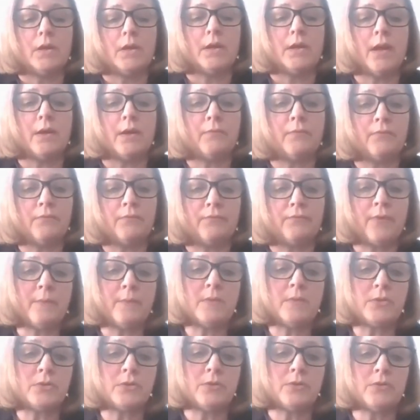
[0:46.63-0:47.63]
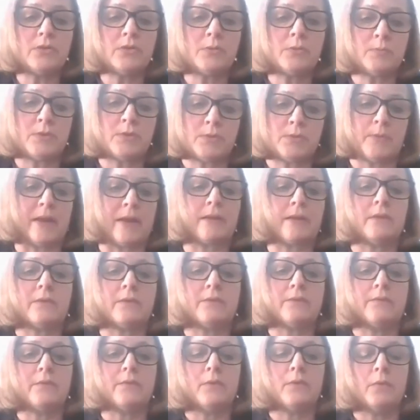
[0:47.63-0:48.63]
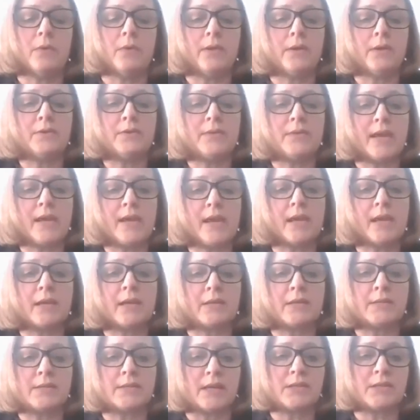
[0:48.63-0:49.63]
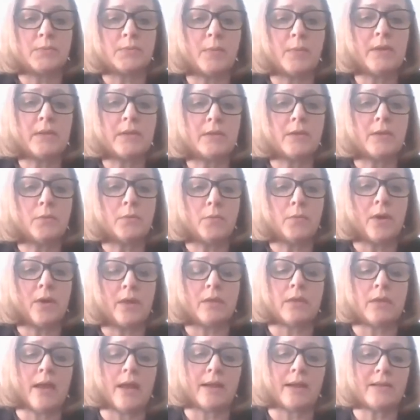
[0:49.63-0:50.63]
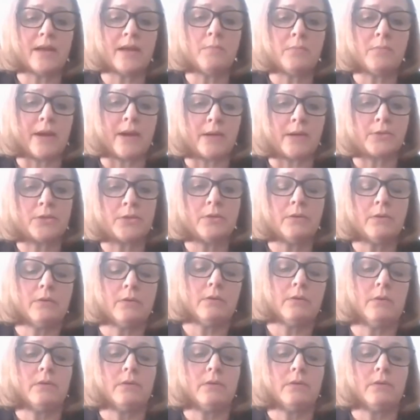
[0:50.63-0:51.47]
Now, from the student's perspective, when they're taking an assessment with Lockdown Browser,